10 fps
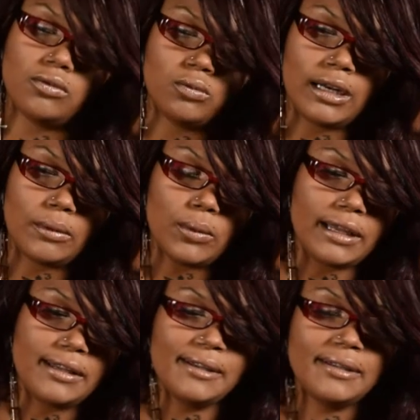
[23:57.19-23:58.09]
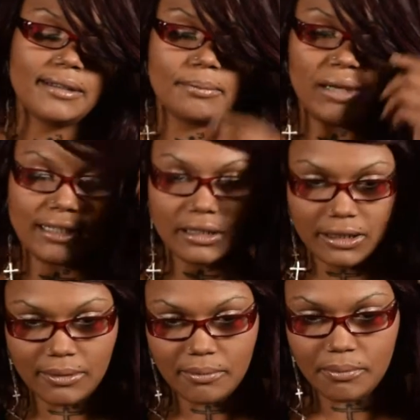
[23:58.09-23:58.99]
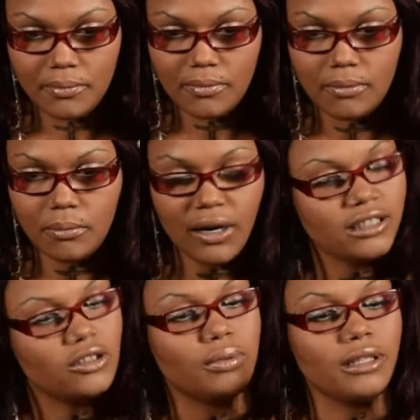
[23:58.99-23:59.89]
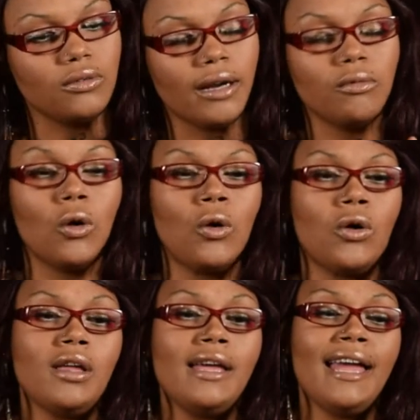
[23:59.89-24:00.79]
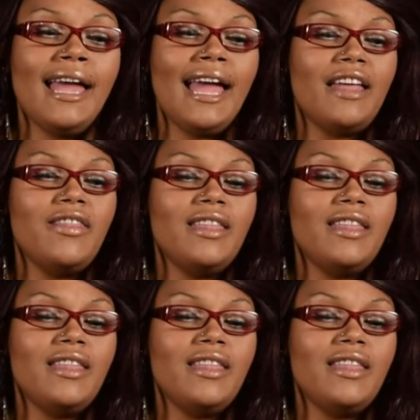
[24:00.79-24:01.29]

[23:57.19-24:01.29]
went away, but I didn't. But I still played the right role. And